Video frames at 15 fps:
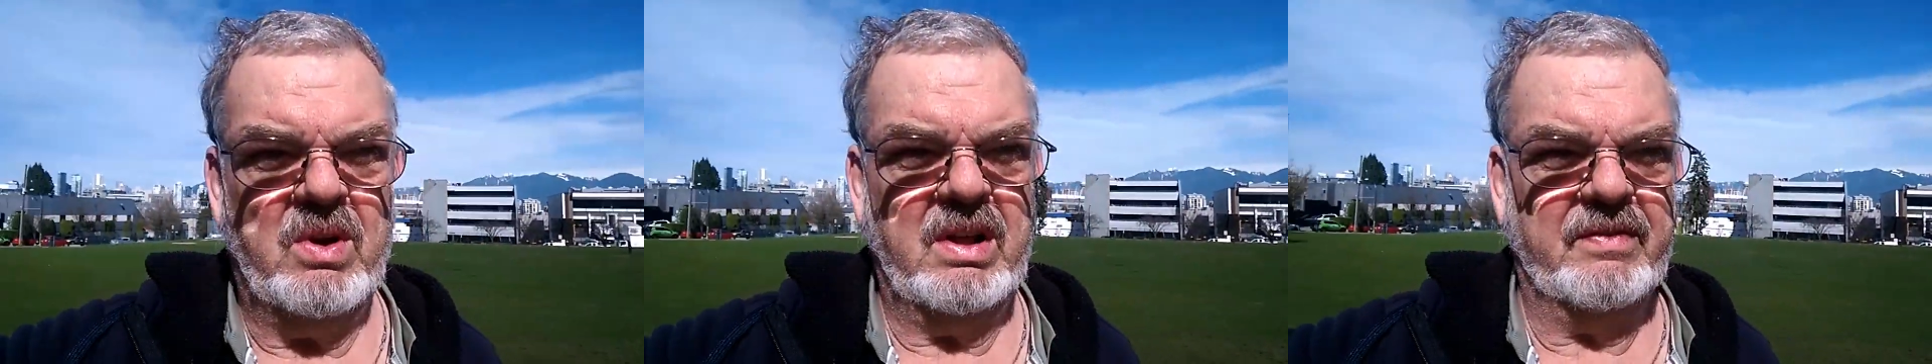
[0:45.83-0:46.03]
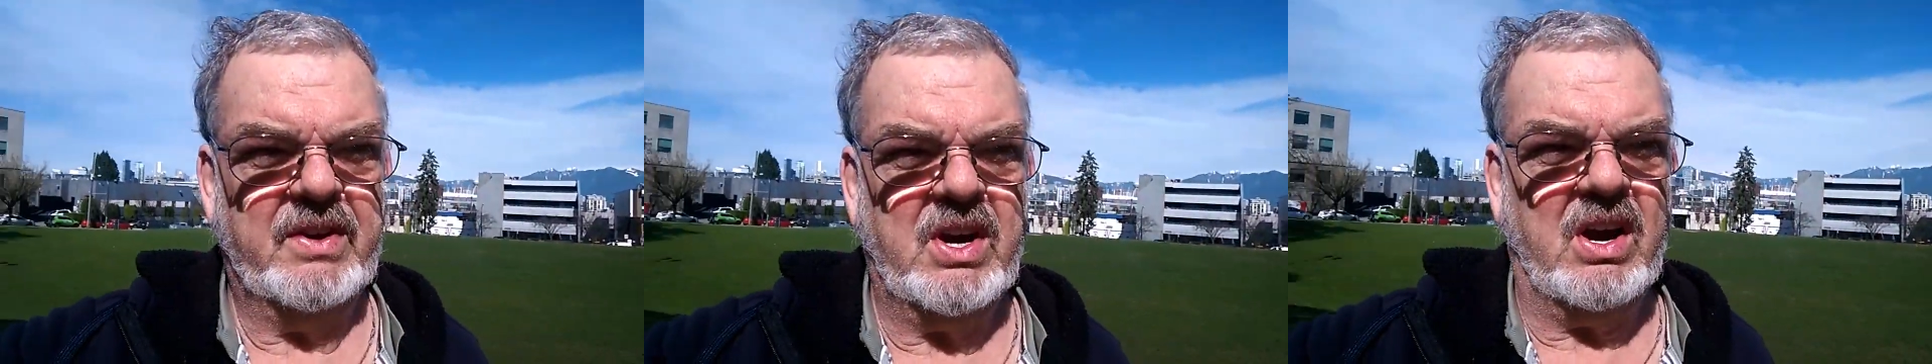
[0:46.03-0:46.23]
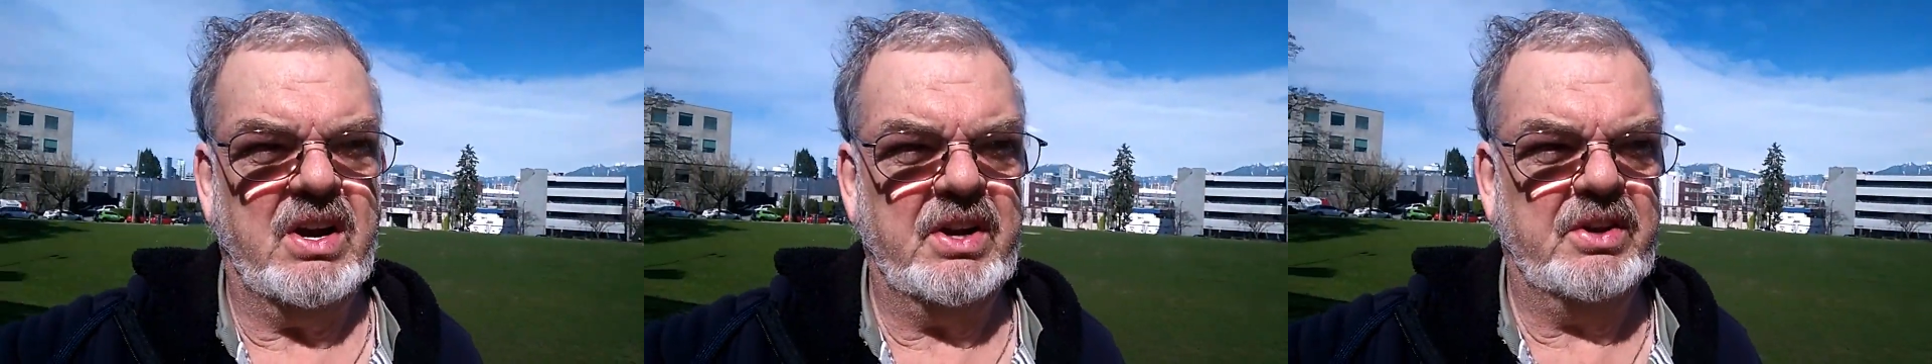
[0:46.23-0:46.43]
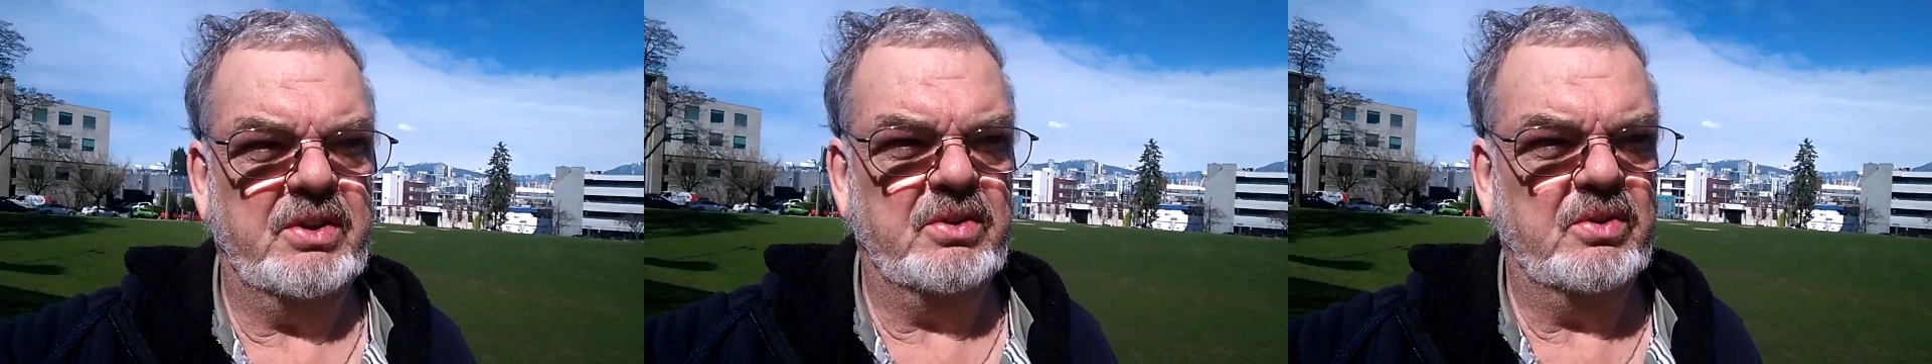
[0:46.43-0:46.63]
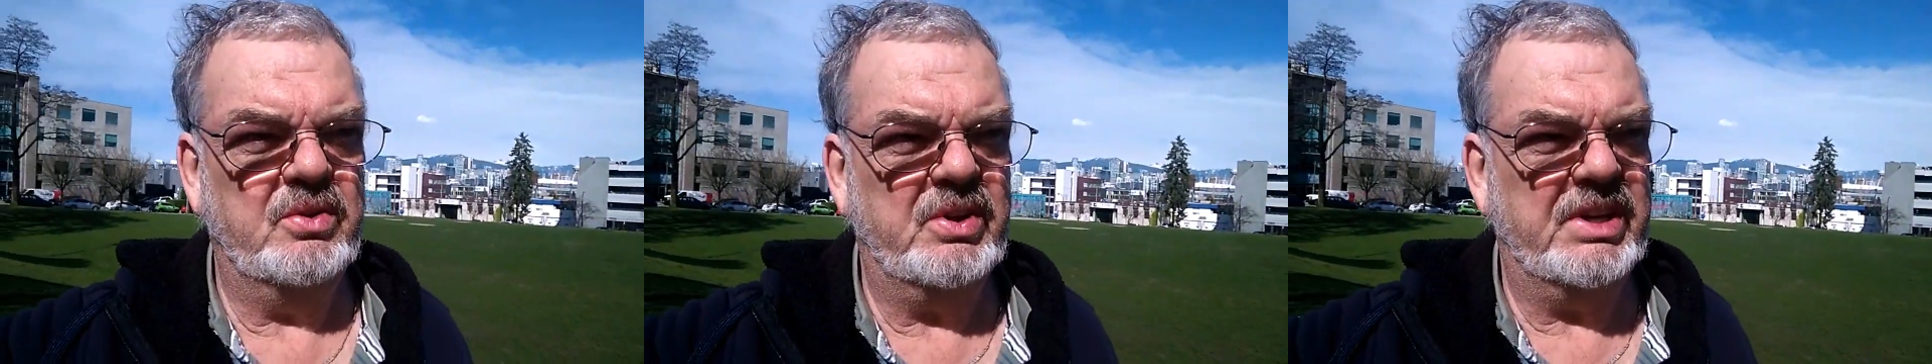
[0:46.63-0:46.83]
I've got to
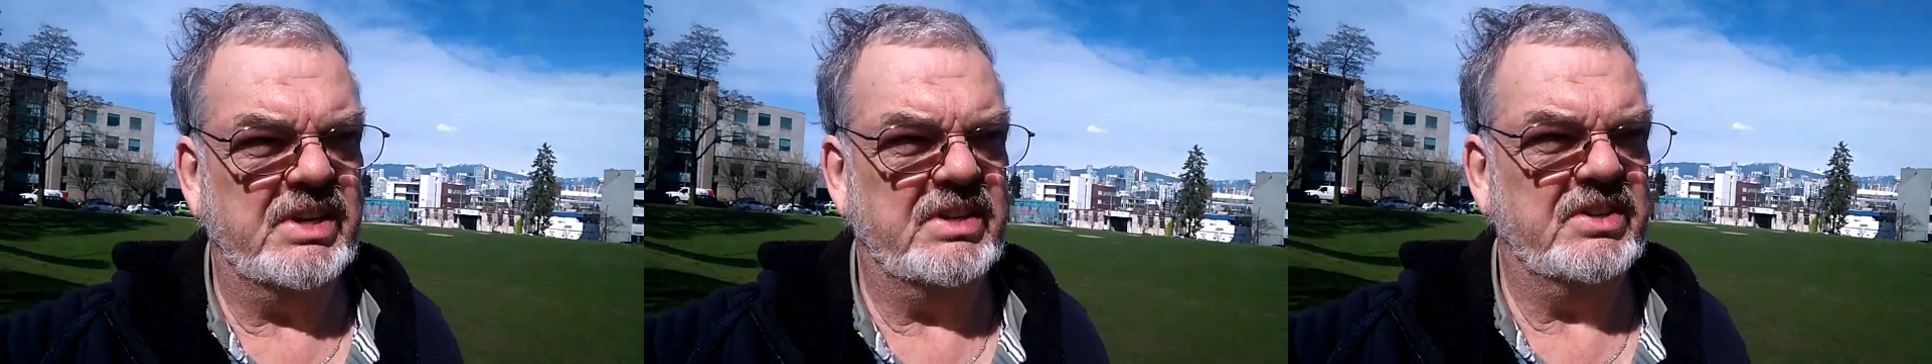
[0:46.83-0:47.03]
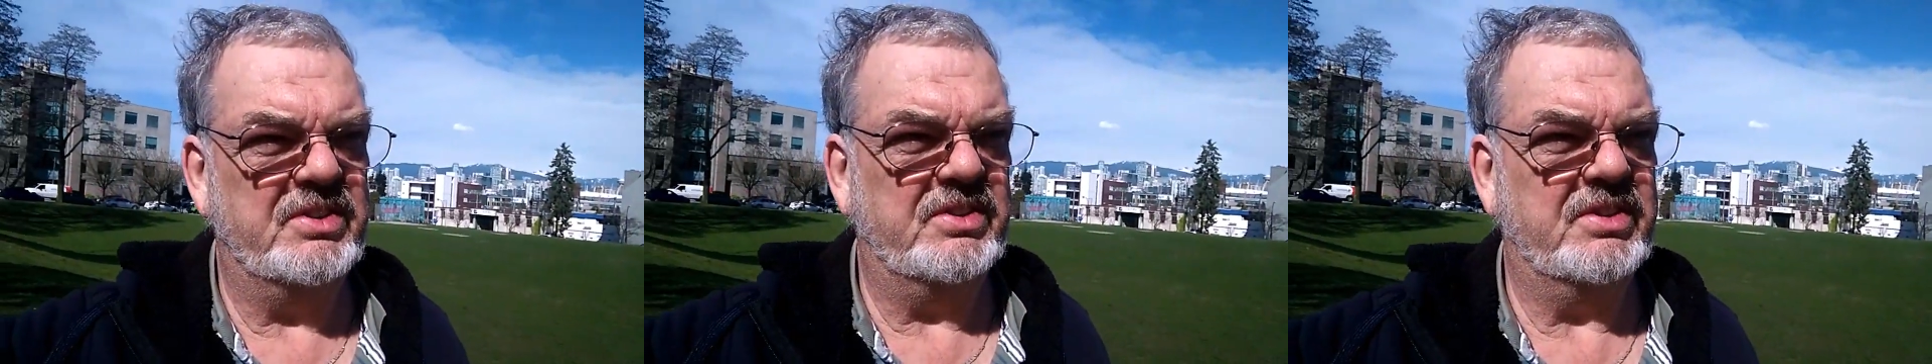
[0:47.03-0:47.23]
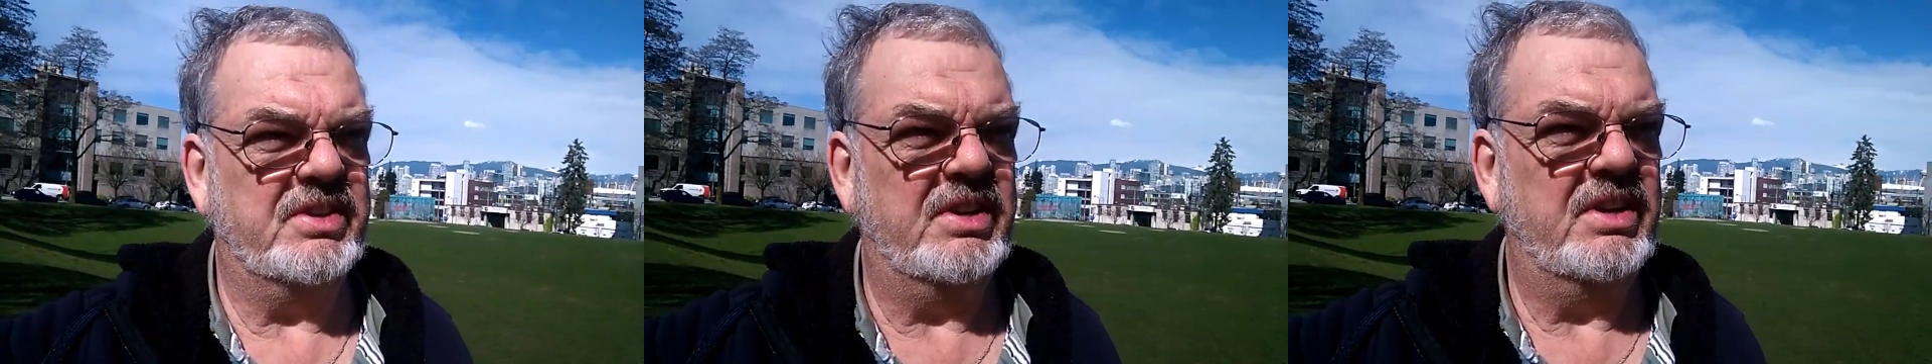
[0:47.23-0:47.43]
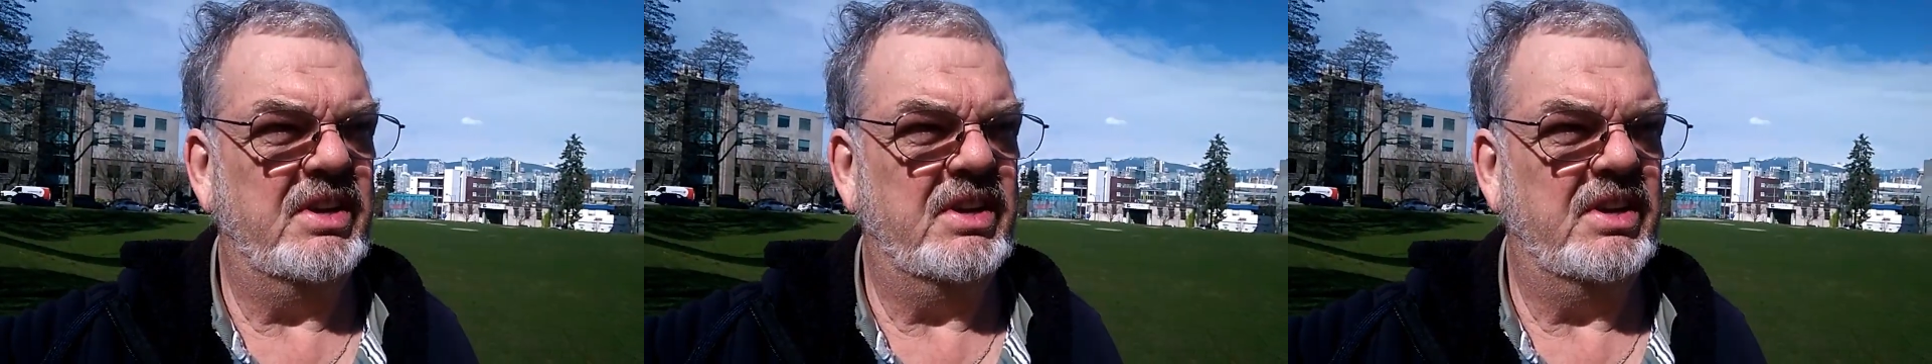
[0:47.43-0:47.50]
do is